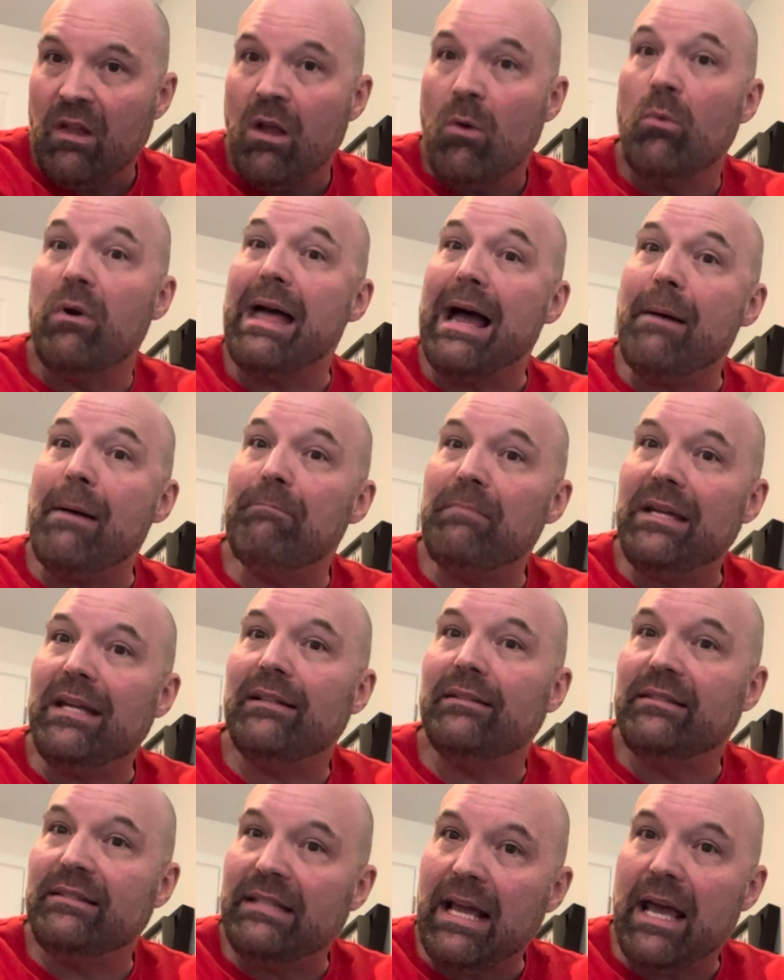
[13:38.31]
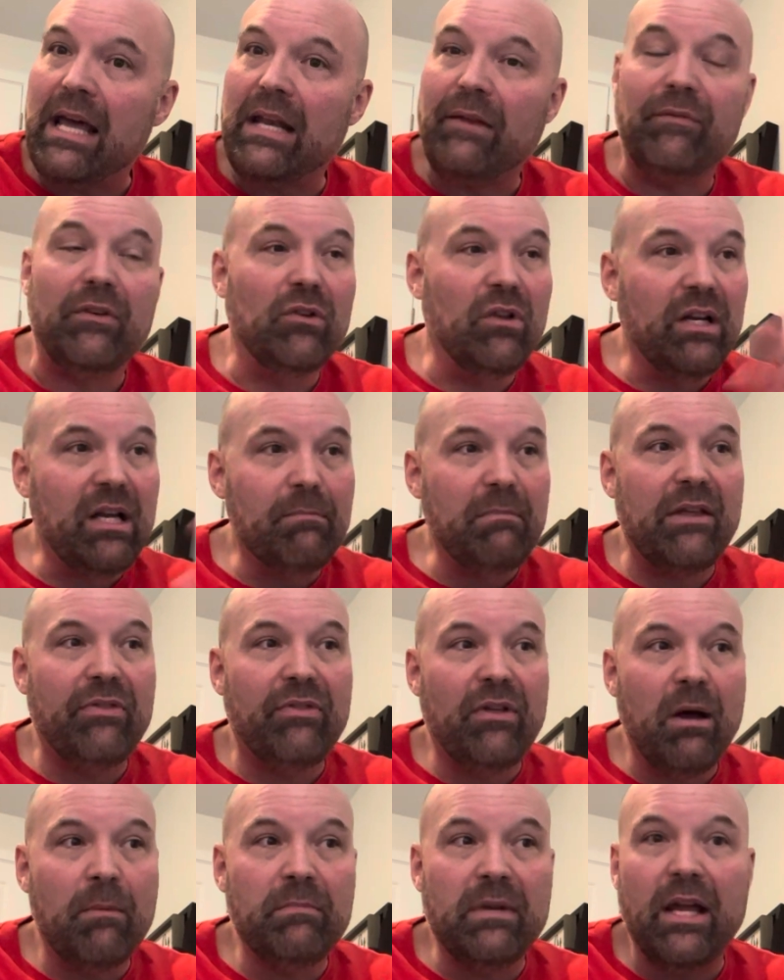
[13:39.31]
With that being said, if you look at my
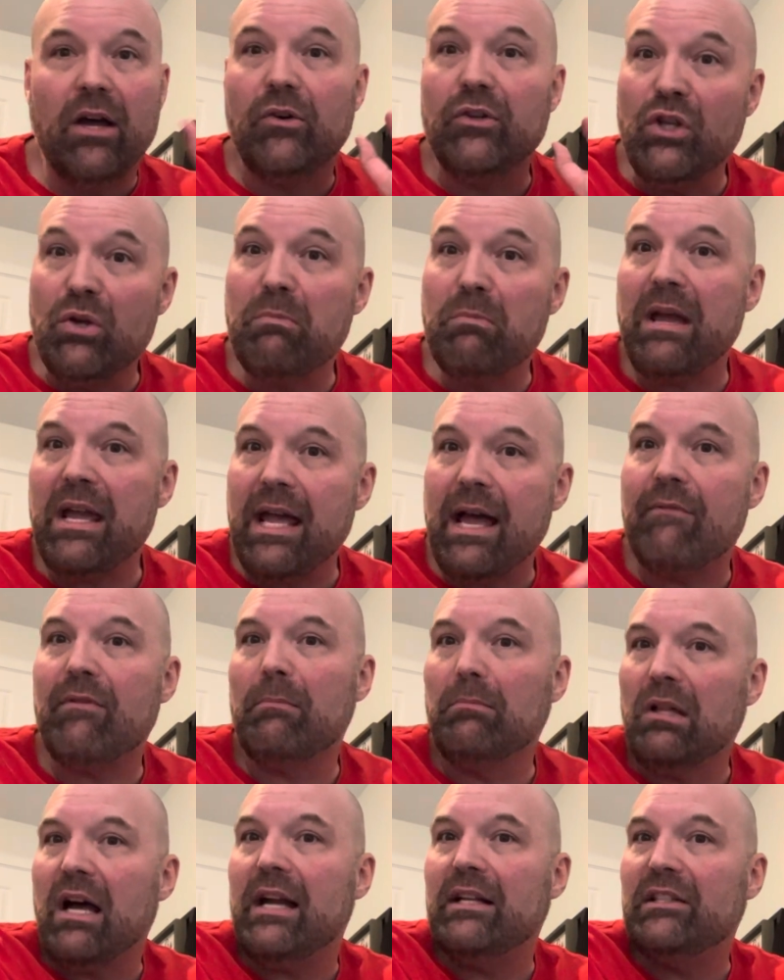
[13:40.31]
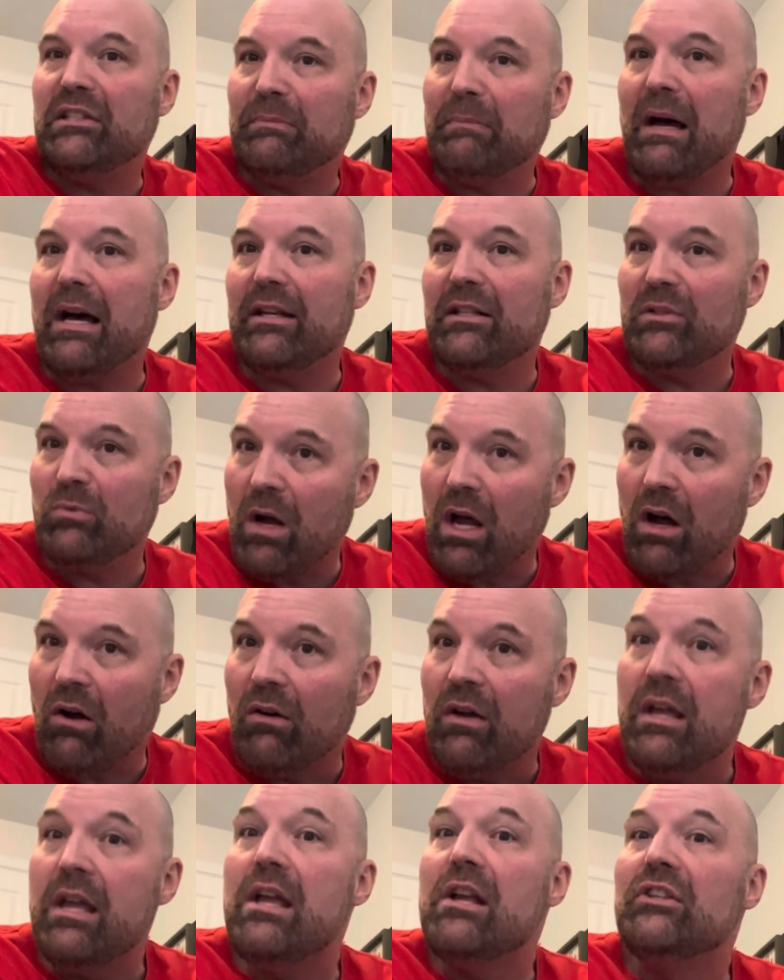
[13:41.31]
thumbnail, you may have a blind spot as
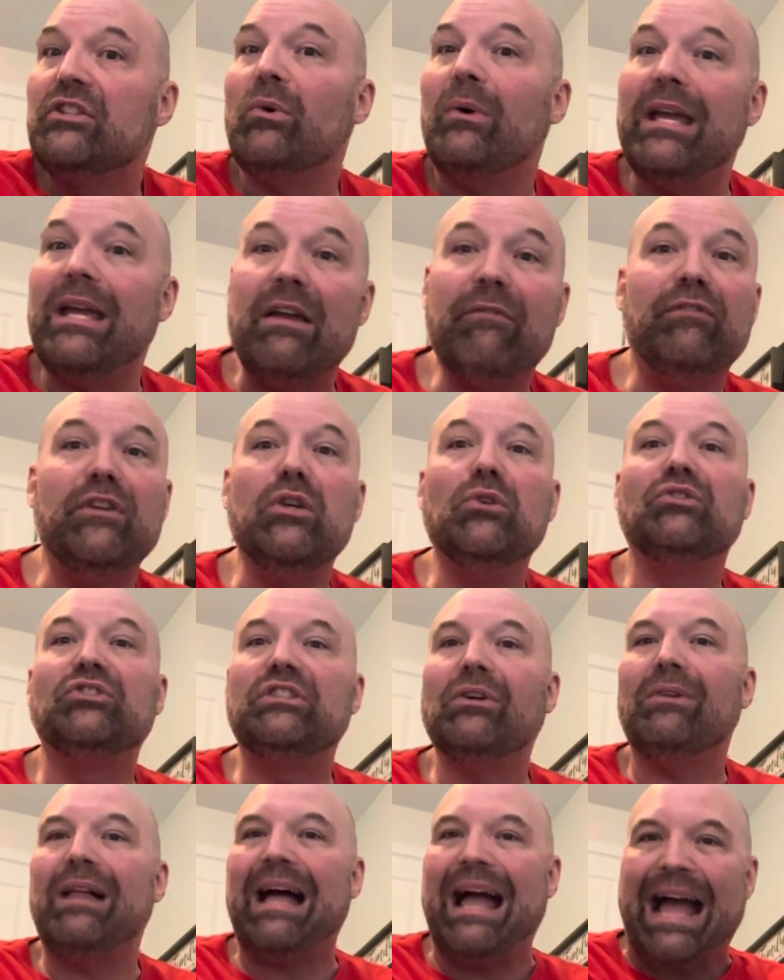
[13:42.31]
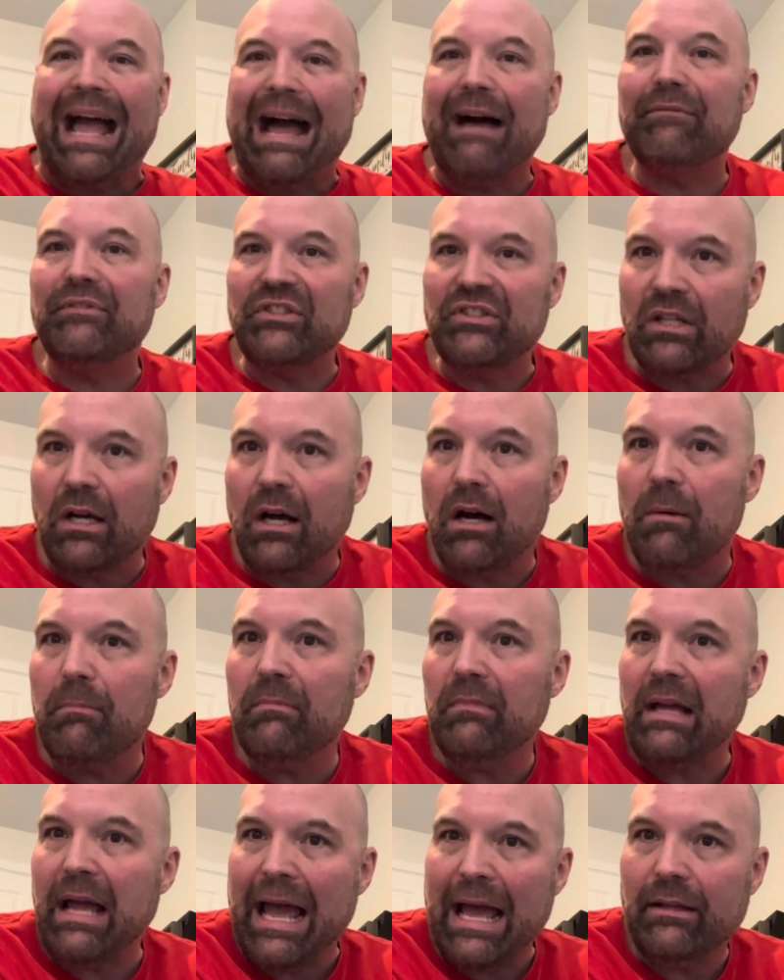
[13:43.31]
well. So if you still have some,